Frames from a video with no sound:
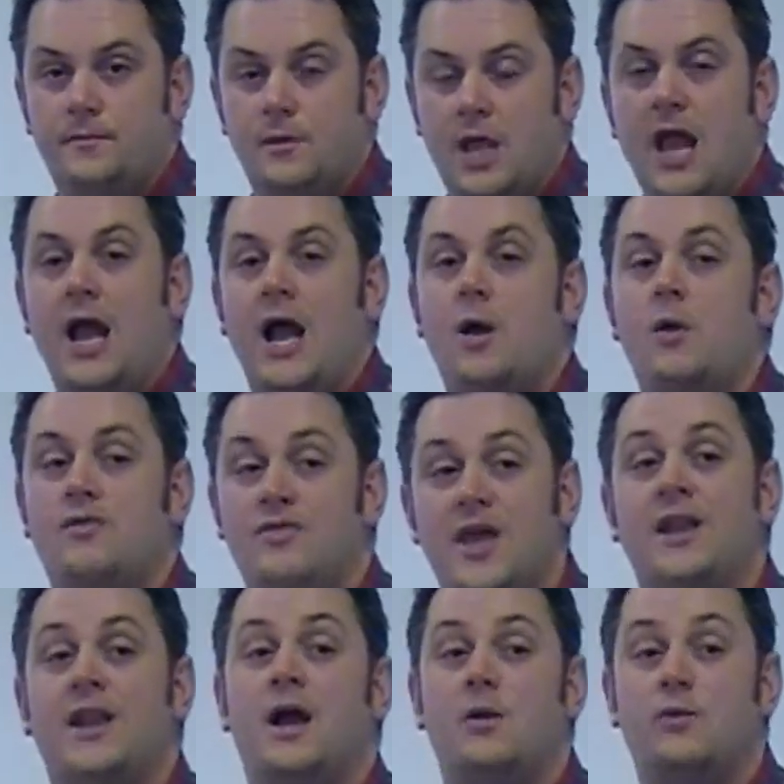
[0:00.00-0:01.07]
How
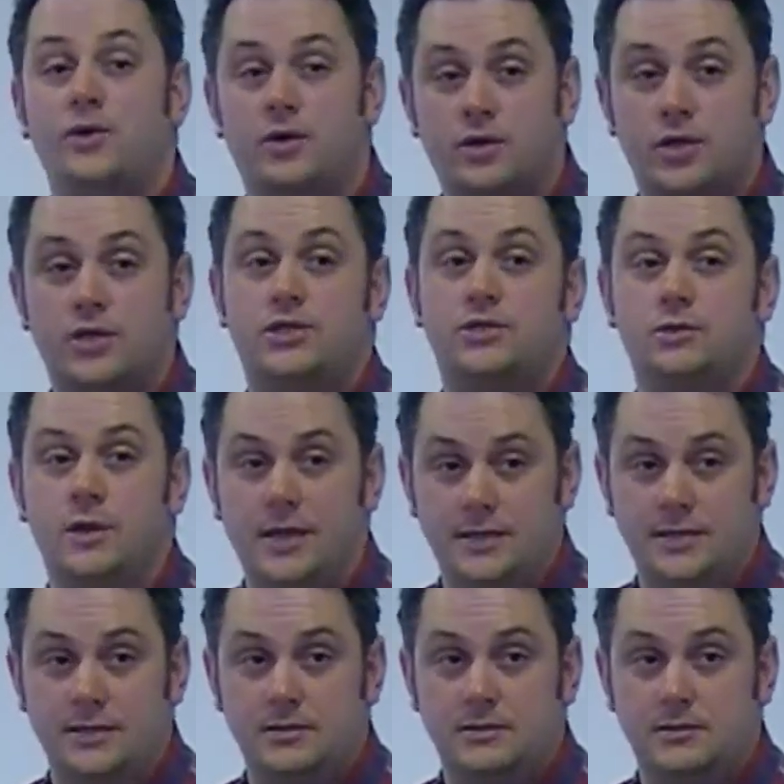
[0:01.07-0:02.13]
are you going to do
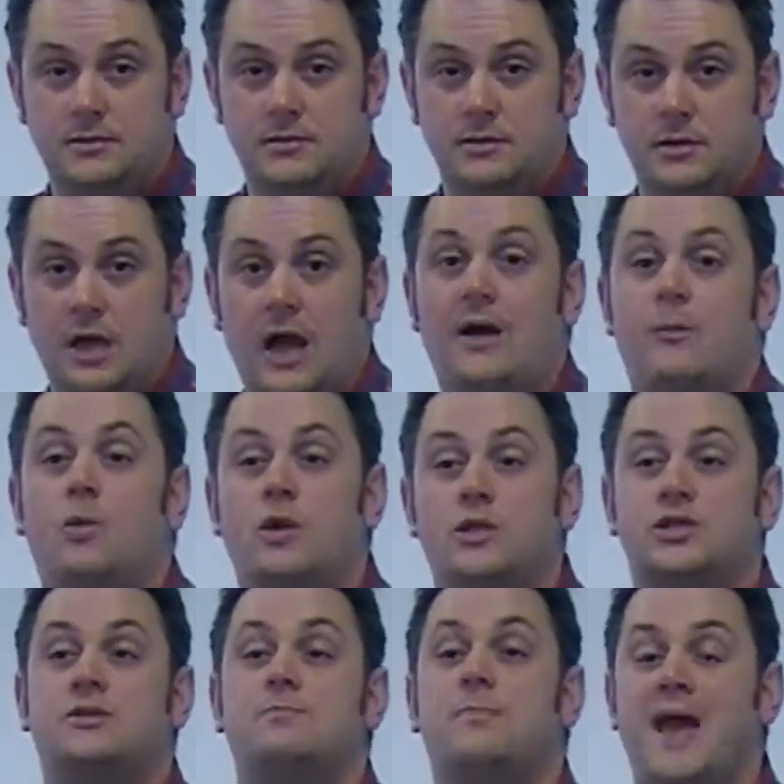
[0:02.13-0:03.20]
it? And
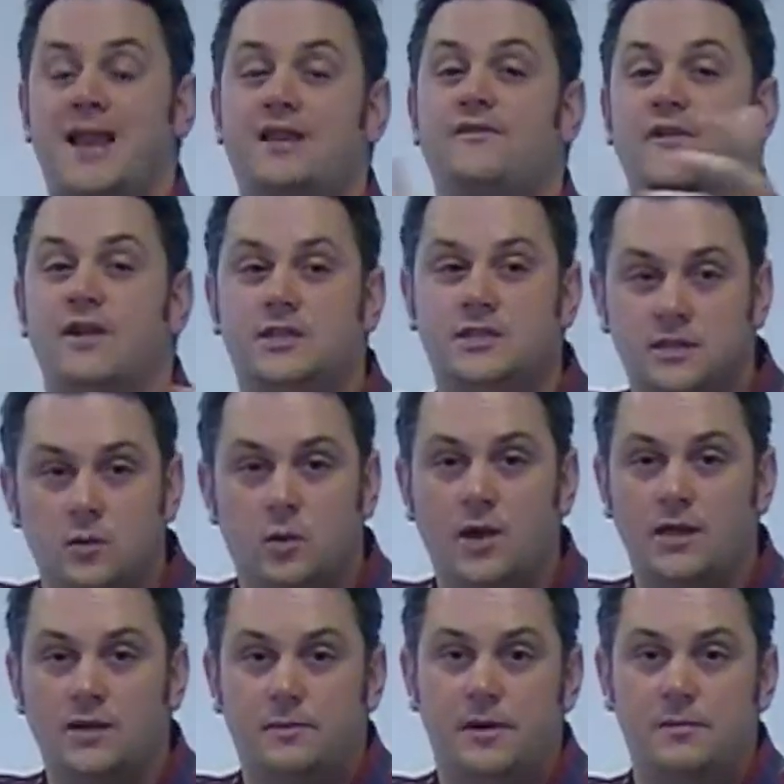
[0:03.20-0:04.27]
what's the benefit to the
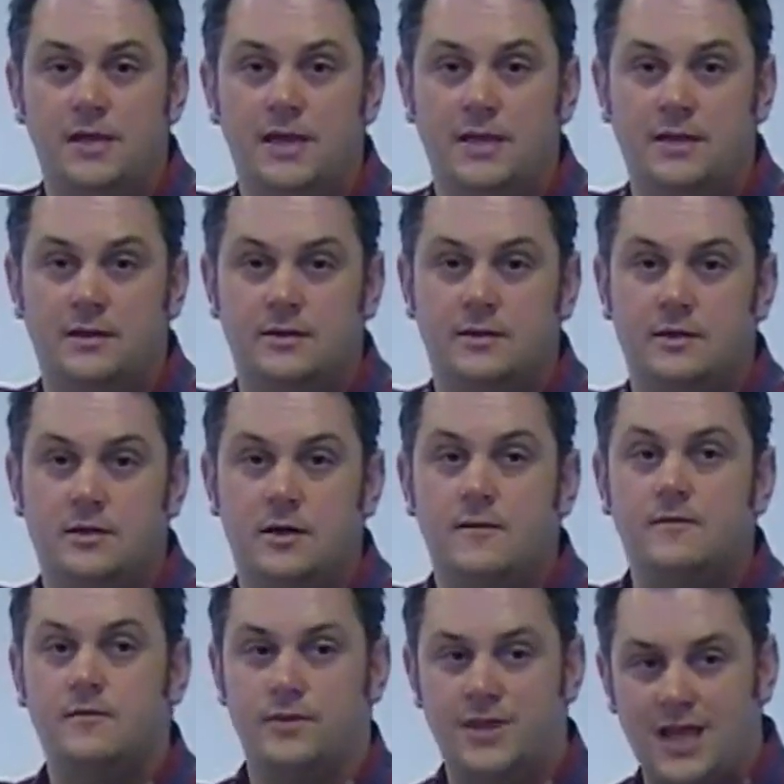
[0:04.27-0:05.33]
wider public?
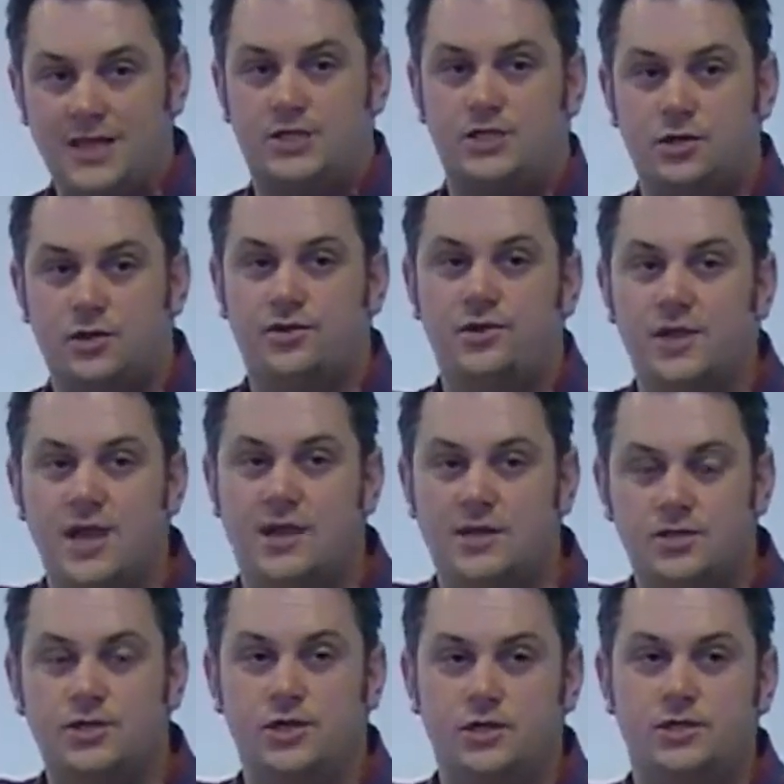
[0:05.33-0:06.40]
That's your 3-act
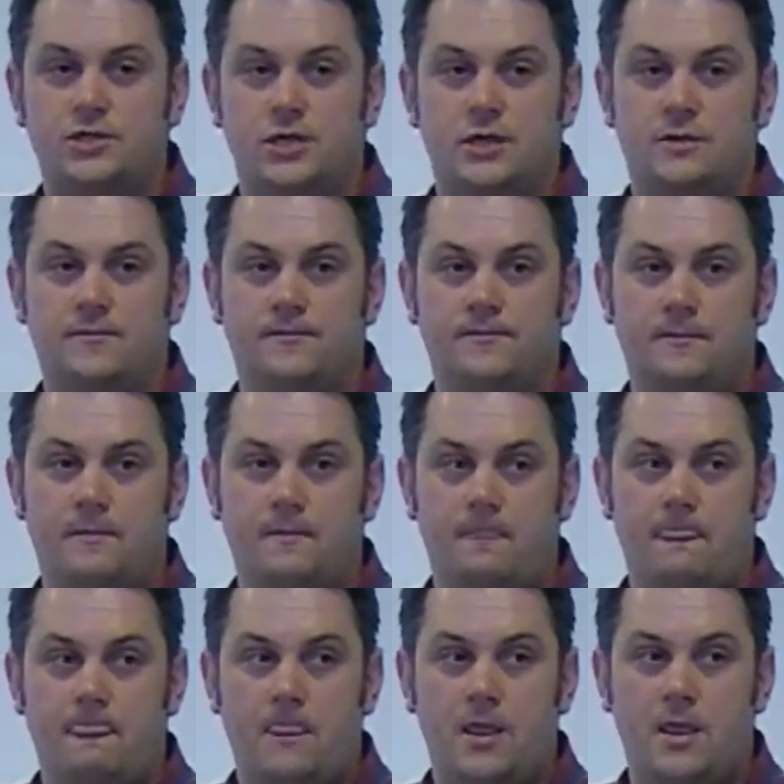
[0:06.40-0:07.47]
structure.
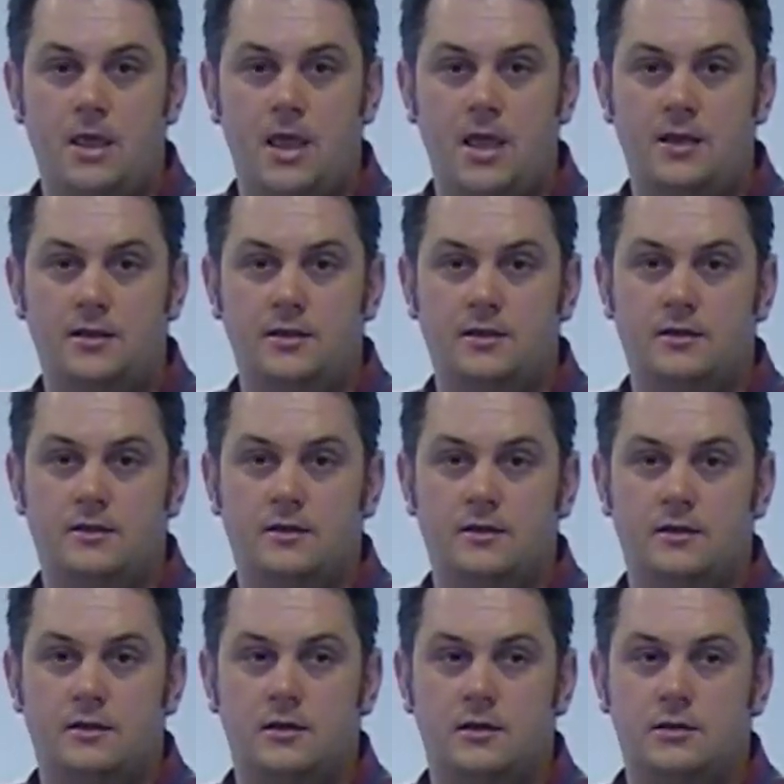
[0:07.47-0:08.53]
Yeah?
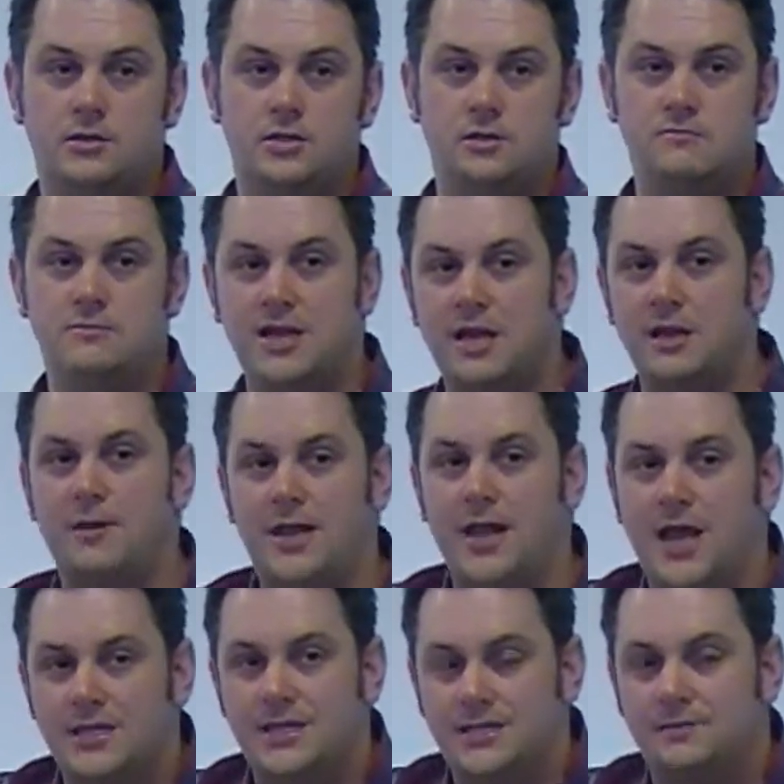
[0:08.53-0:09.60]
So the middle bit
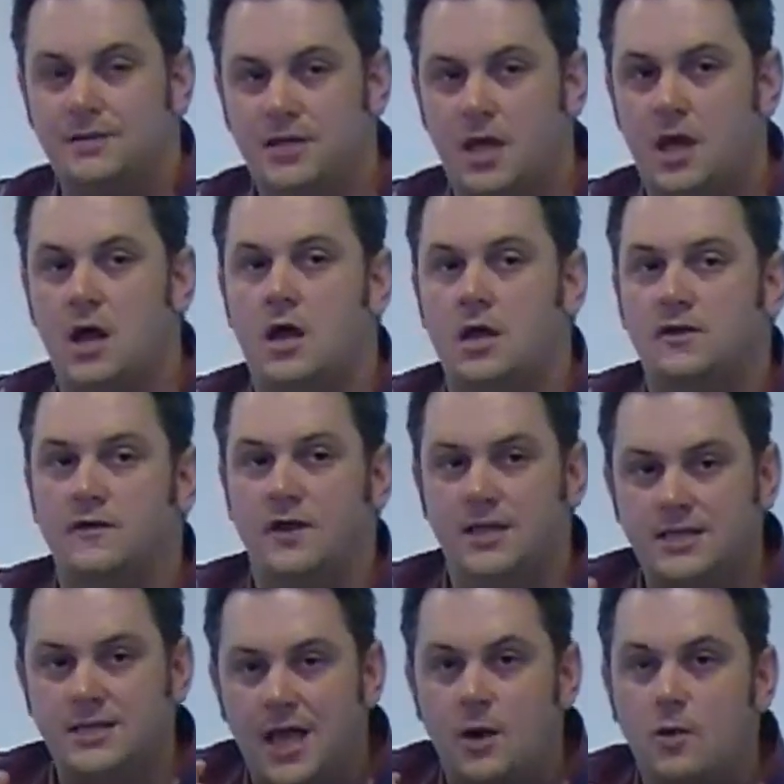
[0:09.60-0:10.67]
has to be the heart of it,
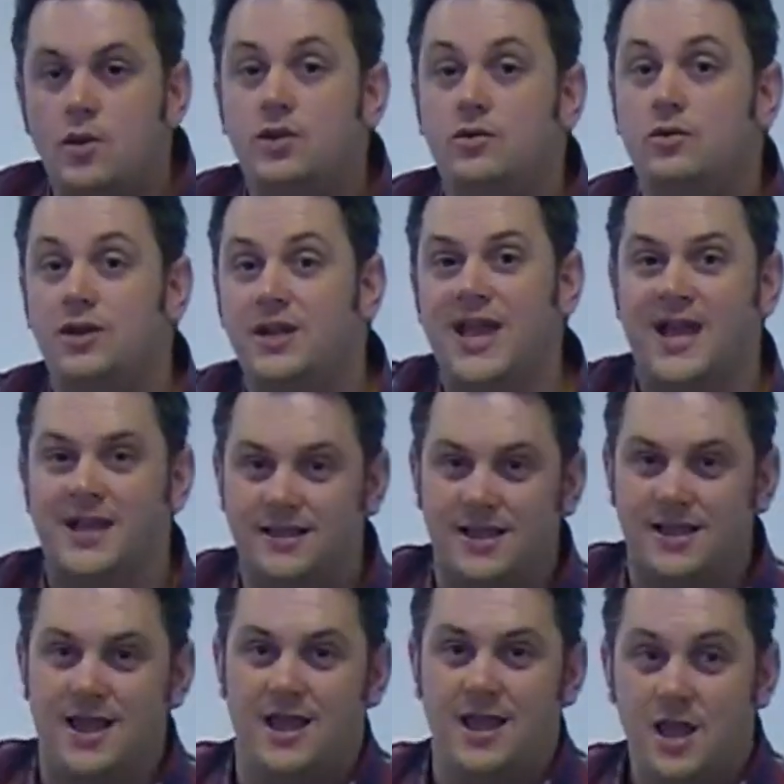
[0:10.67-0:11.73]
is how are you going to get
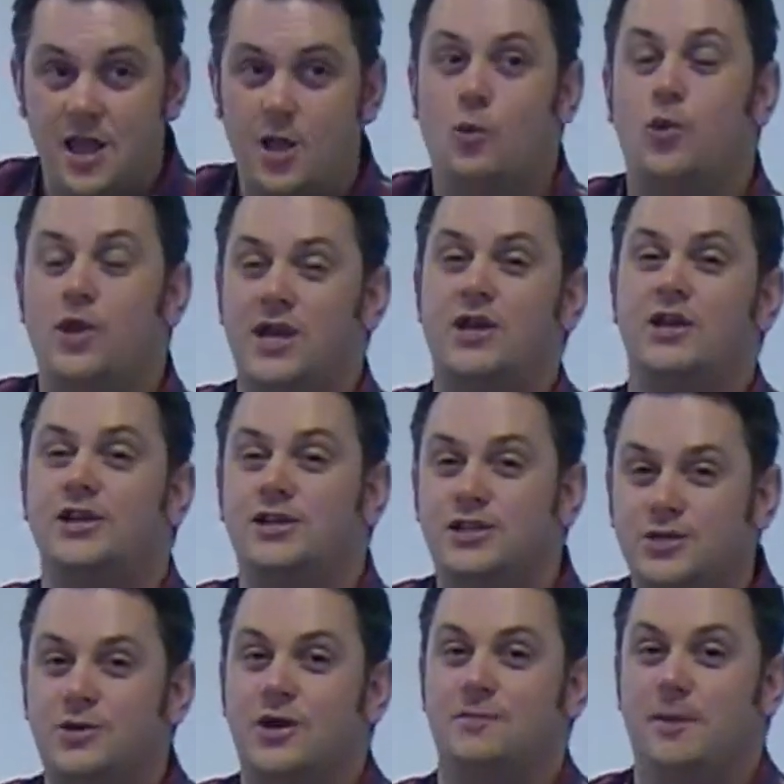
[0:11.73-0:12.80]
there? We are going to
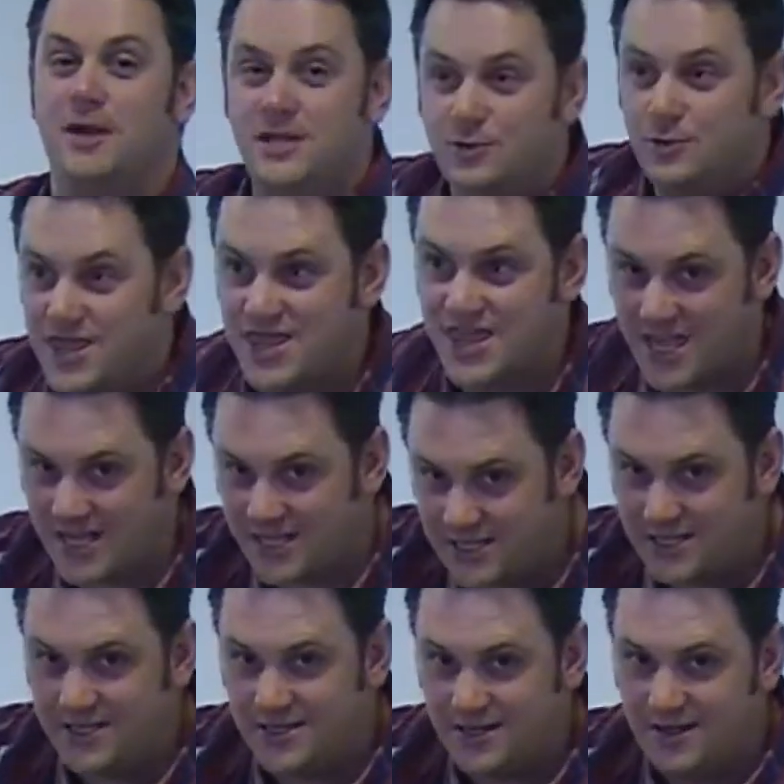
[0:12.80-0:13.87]
do it by doing
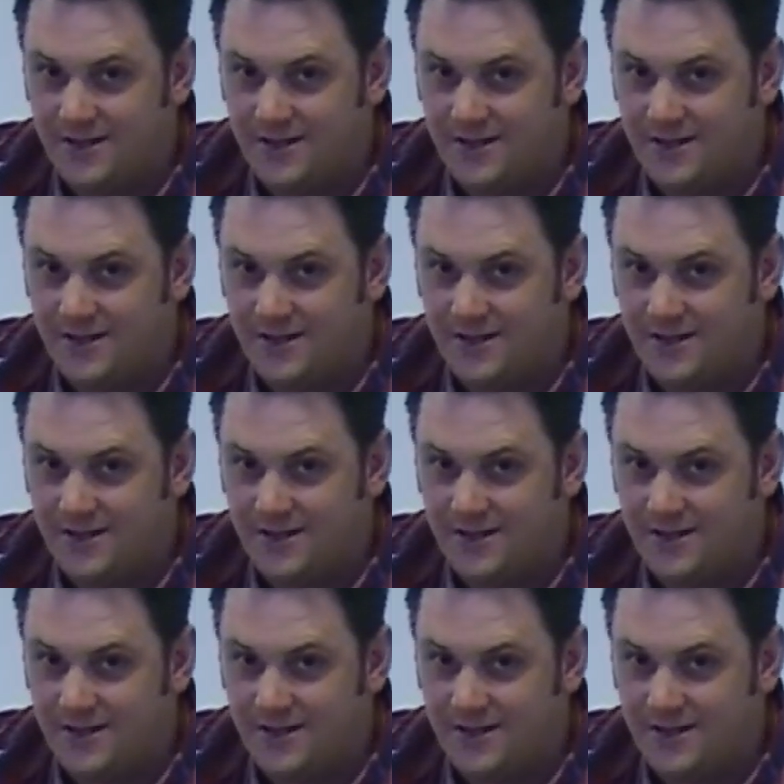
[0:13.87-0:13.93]
this.